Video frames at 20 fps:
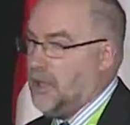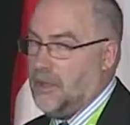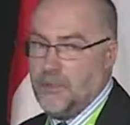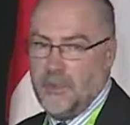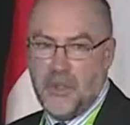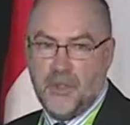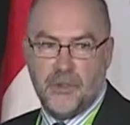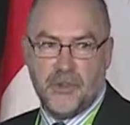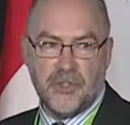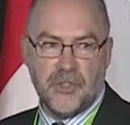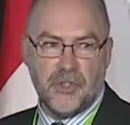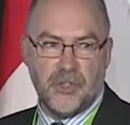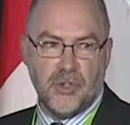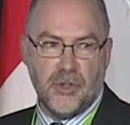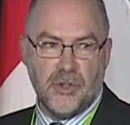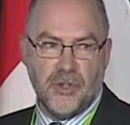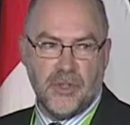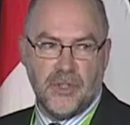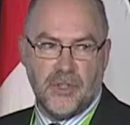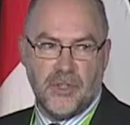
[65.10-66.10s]
that I'll be able to
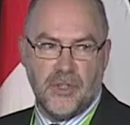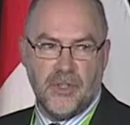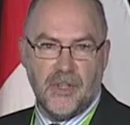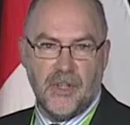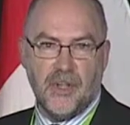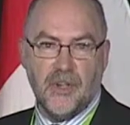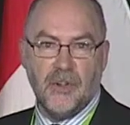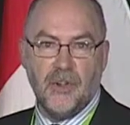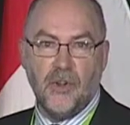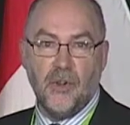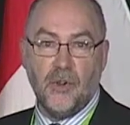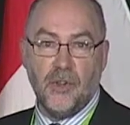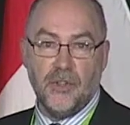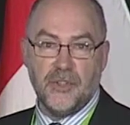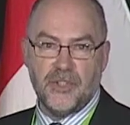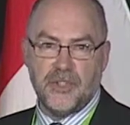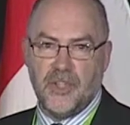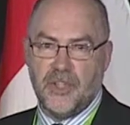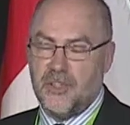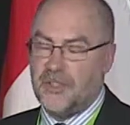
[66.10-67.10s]
show that they're
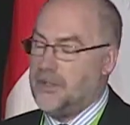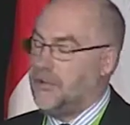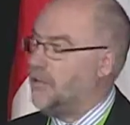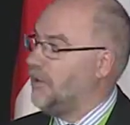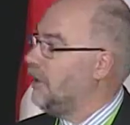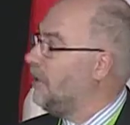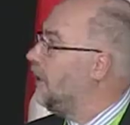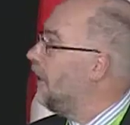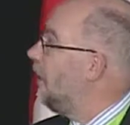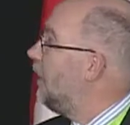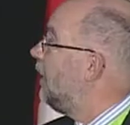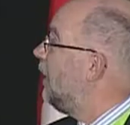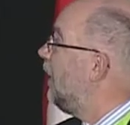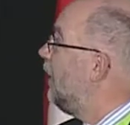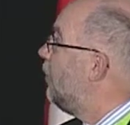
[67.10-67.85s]
all scientifically